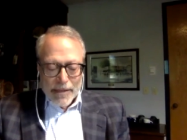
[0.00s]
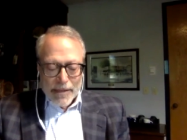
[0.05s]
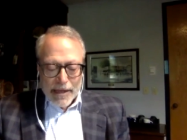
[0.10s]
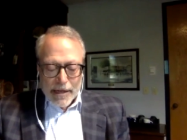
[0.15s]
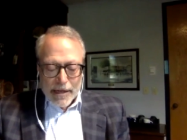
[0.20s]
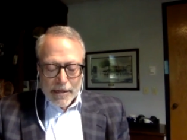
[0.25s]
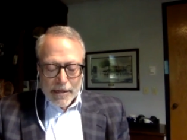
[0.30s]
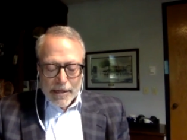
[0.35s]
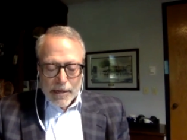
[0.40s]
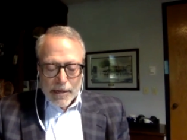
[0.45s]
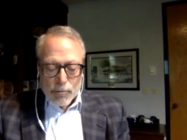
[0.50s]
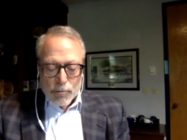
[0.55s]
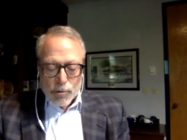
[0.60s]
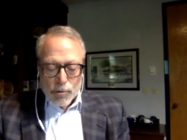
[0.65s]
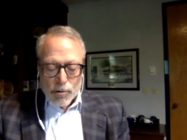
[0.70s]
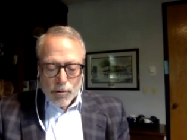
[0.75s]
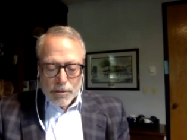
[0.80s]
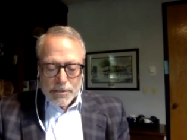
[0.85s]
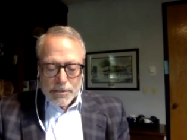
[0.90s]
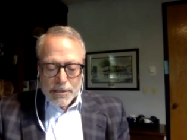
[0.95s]
And in that
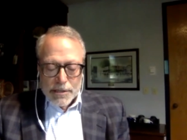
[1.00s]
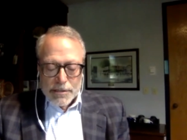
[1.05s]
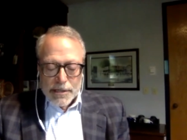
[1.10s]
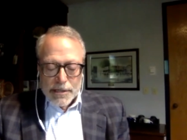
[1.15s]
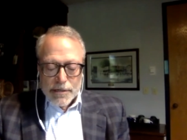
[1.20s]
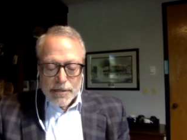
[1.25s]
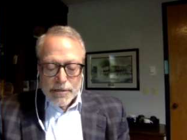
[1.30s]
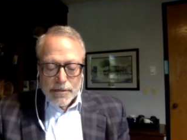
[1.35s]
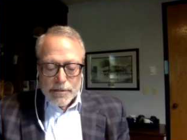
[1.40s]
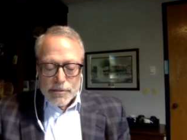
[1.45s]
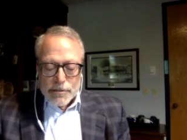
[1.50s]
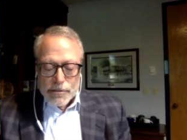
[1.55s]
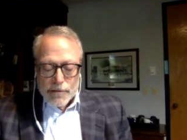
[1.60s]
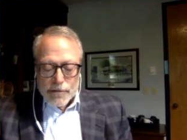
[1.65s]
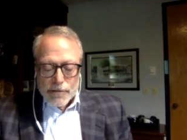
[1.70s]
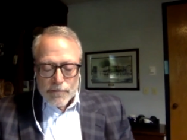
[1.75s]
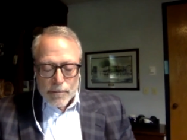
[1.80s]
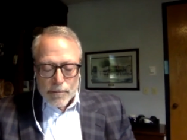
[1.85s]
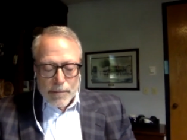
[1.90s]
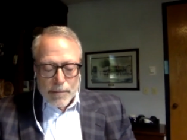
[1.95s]
role has continued to
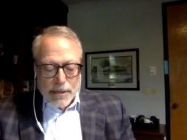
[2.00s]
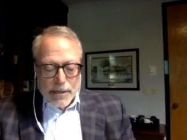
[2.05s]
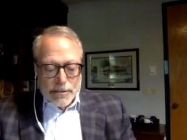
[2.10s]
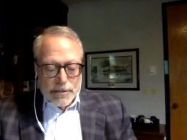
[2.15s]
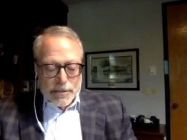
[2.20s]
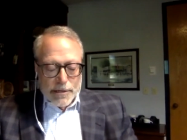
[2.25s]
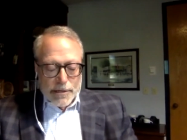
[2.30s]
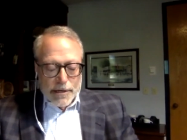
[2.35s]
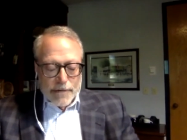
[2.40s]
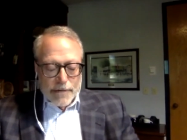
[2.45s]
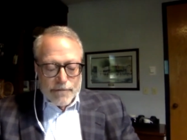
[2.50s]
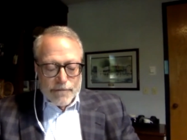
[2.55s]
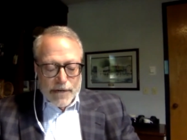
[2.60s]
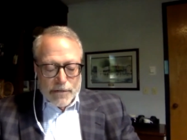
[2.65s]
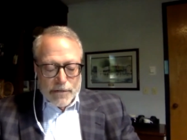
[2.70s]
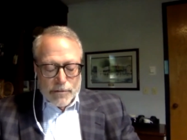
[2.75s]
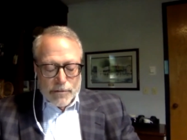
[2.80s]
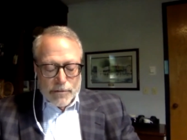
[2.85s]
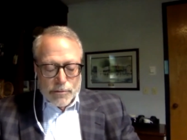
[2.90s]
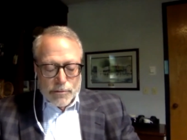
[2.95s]
serve the military and
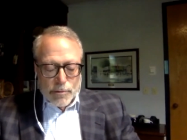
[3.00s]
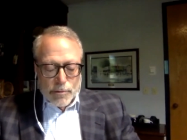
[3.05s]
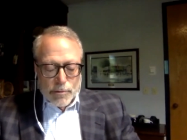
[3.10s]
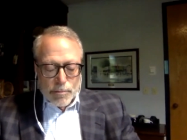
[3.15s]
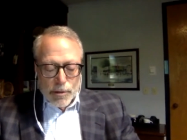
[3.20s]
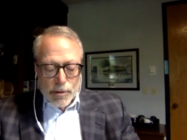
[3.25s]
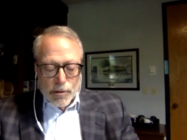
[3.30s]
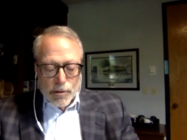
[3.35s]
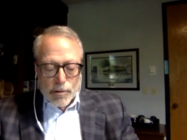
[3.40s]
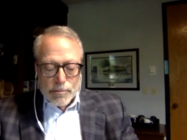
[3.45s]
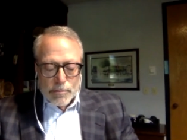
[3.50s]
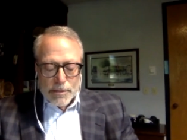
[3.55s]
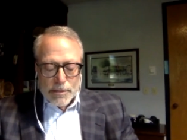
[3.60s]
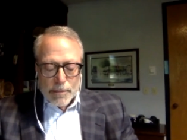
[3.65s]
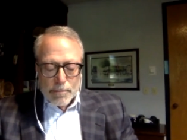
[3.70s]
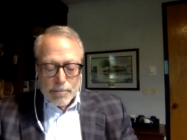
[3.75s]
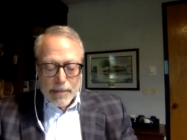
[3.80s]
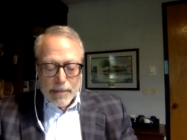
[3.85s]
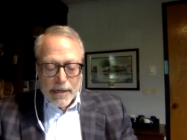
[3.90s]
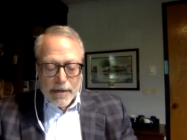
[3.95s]
veterans with programs
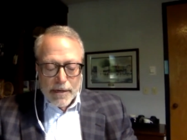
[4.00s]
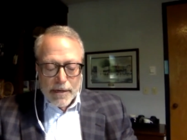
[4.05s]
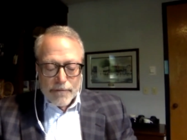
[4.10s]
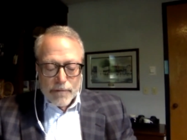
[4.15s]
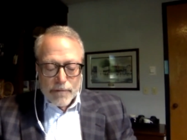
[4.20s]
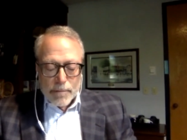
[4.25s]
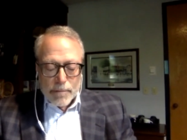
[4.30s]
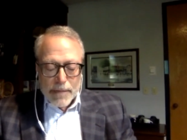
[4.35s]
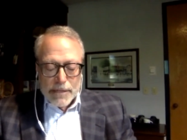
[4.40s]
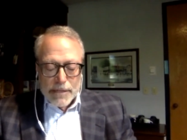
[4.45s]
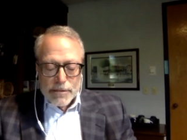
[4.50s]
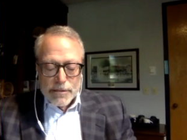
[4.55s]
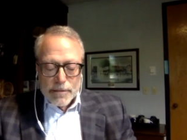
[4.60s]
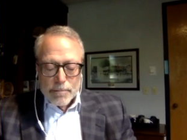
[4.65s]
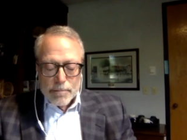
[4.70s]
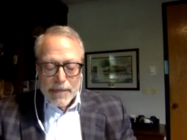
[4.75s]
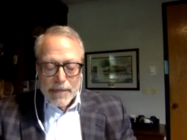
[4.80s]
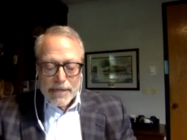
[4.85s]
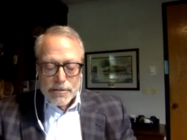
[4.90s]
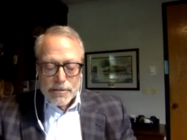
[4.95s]
at many of our major
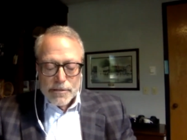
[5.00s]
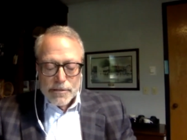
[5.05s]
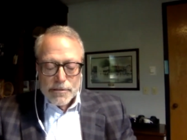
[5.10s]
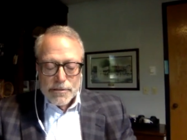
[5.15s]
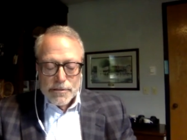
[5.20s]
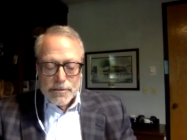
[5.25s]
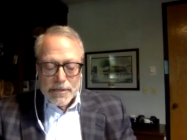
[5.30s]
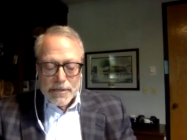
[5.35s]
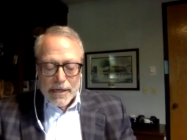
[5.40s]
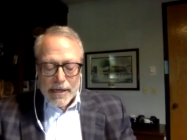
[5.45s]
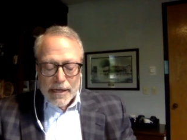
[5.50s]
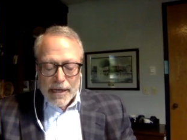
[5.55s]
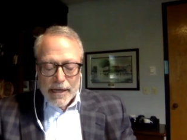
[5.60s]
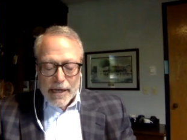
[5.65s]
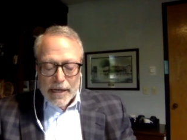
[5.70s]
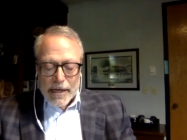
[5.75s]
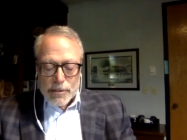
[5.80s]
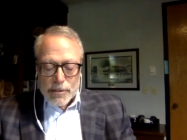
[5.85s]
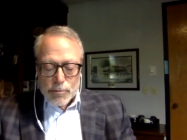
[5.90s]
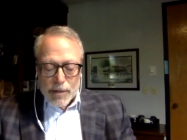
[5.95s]
bases,
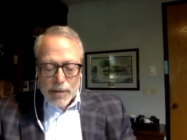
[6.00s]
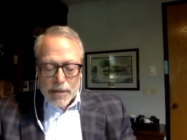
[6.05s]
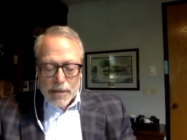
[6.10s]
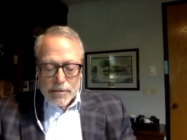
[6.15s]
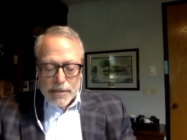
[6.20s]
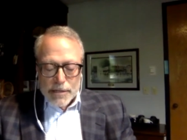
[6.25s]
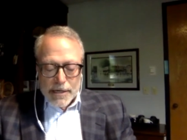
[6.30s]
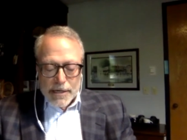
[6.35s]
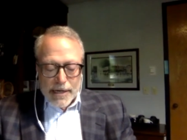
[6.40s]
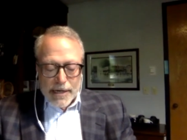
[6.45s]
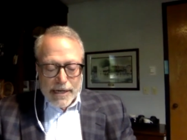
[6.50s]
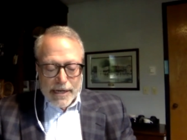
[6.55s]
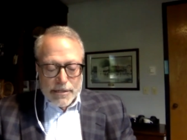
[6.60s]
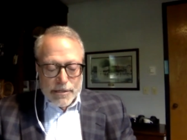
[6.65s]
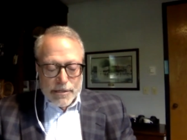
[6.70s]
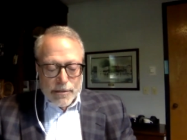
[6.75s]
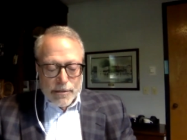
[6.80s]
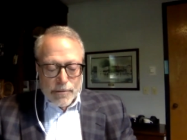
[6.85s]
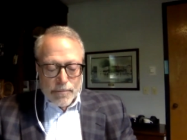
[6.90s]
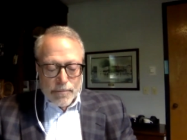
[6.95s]
as well as at
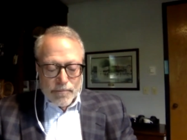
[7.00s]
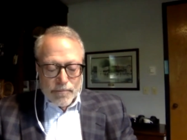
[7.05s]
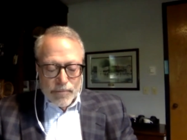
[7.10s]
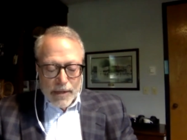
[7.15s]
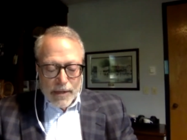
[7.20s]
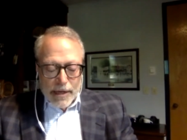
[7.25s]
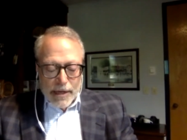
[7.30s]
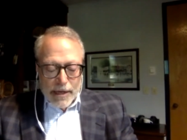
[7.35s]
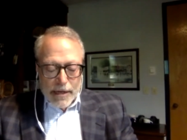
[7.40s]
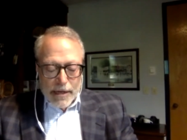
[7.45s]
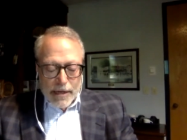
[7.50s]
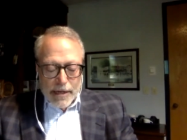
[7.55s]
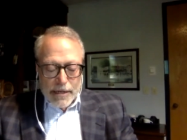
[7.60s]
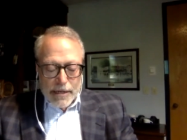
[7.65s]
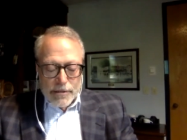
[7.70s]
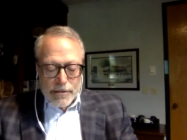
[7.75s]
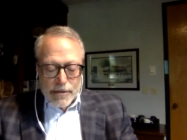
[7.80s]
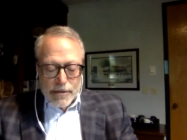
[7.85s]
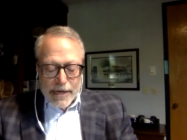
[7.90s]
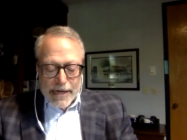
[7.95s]
NATO and
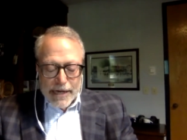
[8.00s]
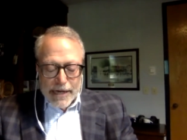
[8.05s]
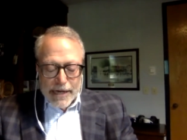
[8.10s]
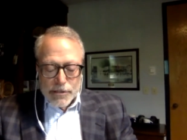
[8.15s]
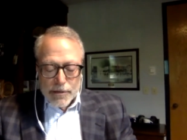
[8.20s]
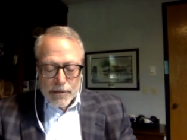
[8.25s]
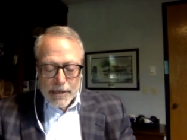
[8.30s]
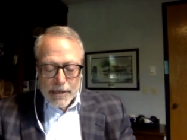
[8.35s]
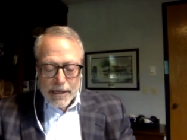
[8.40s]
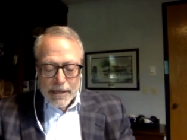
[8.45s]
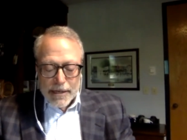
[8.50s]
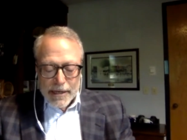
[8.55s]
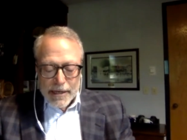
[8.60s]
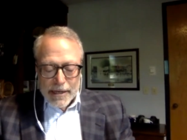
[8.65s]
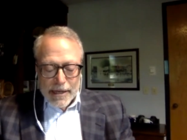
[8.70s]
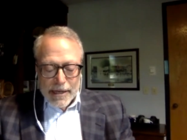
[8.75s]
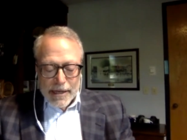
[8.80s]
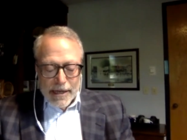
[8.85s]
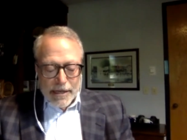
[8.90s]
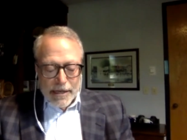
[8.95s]
internationally,
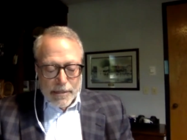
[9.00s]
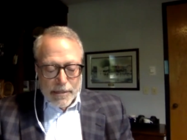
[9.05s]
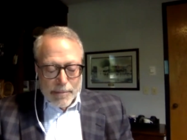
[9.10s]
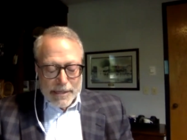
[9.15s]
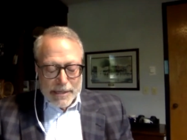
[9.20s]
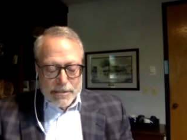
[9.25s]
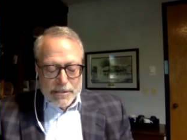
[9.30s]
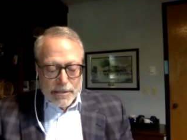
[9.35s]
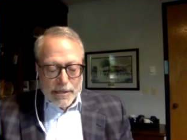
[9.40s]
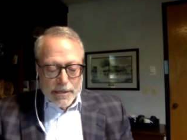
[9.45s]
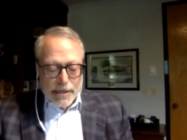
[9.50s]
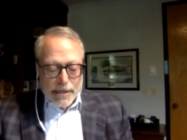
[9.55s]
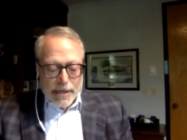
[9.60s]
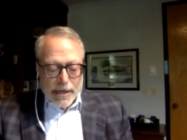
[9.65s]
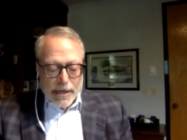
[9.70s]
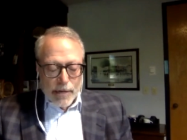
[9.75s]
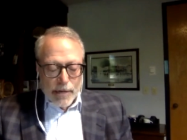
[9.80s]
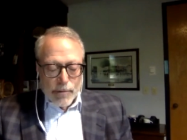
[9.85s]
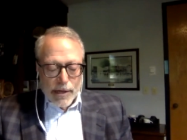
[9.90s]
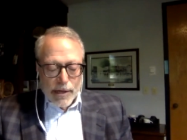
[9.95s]
domestically,
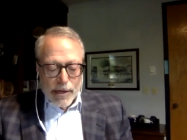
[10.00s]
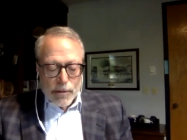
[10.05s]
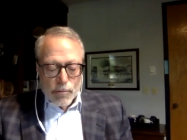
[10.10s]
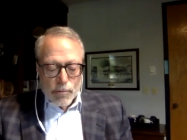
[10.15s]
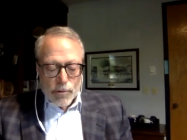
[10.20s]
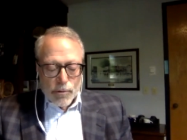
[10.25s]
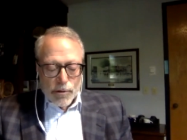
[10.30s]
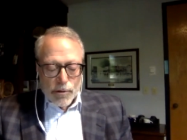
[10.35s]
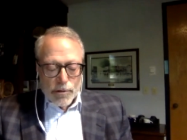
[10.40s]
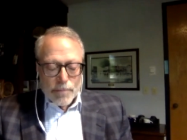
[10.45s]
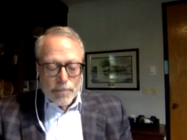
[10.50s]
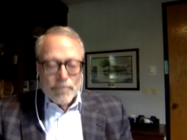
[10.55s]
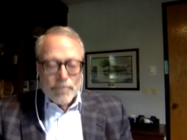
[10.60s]
and around the world.